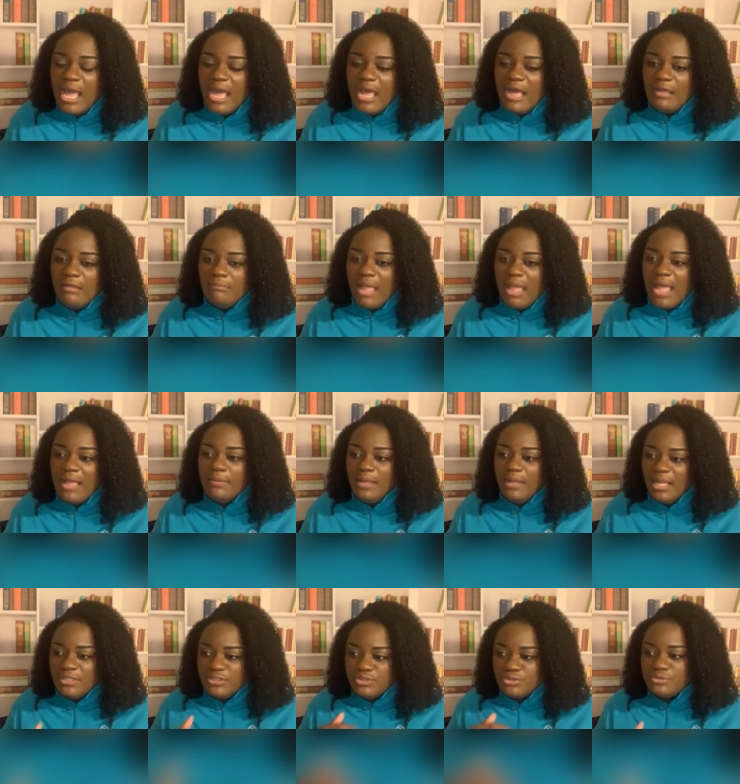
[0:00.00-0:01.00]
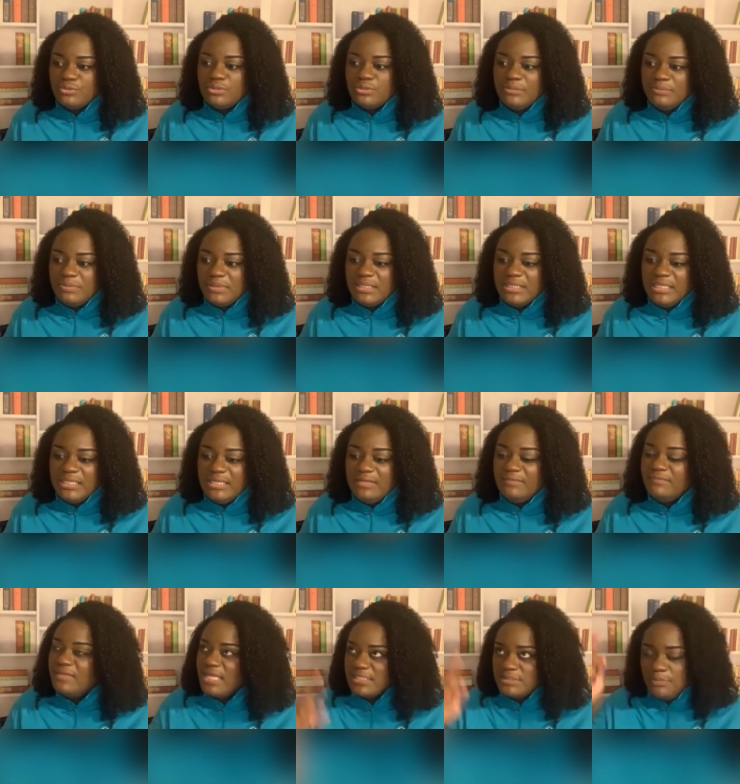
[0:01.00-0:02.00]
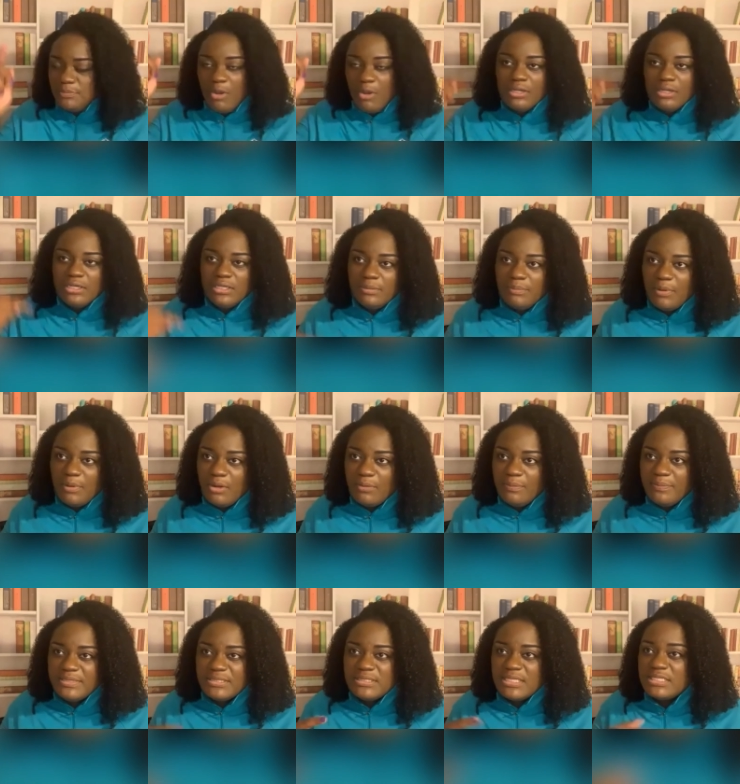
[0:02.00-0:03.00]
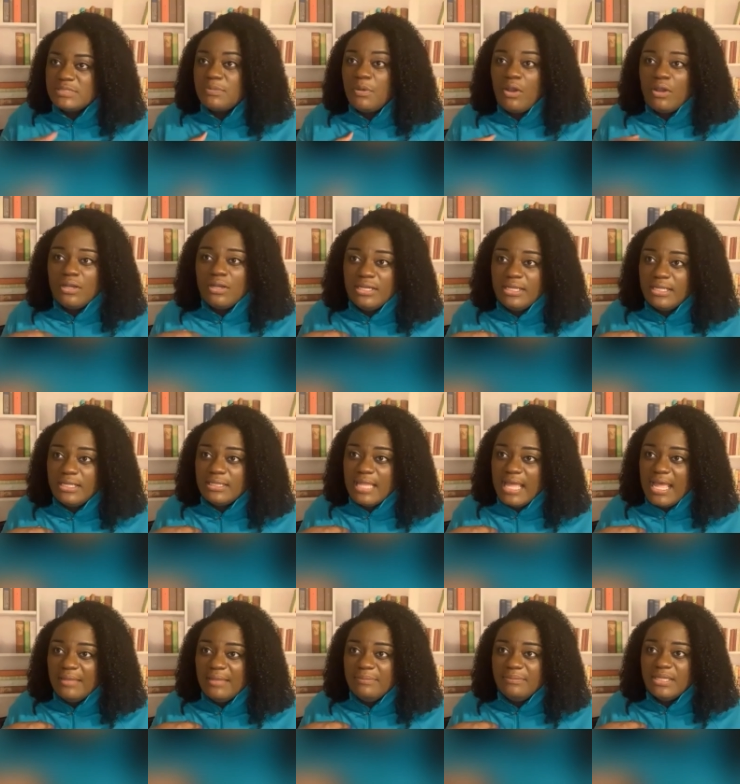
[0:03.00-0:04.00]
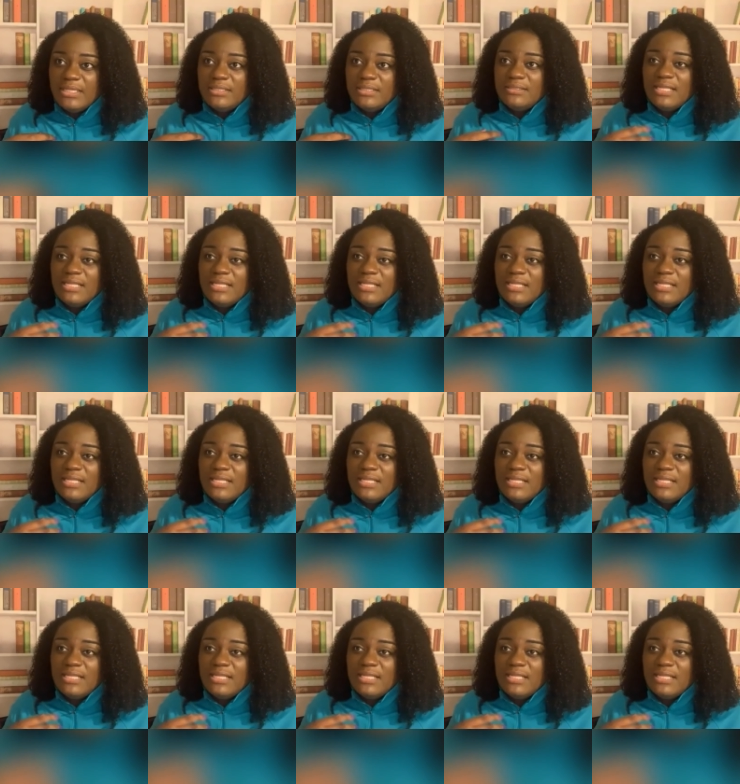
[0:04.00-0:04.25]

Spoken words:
I truly believe that's part of the purpose. That's part of the alignment.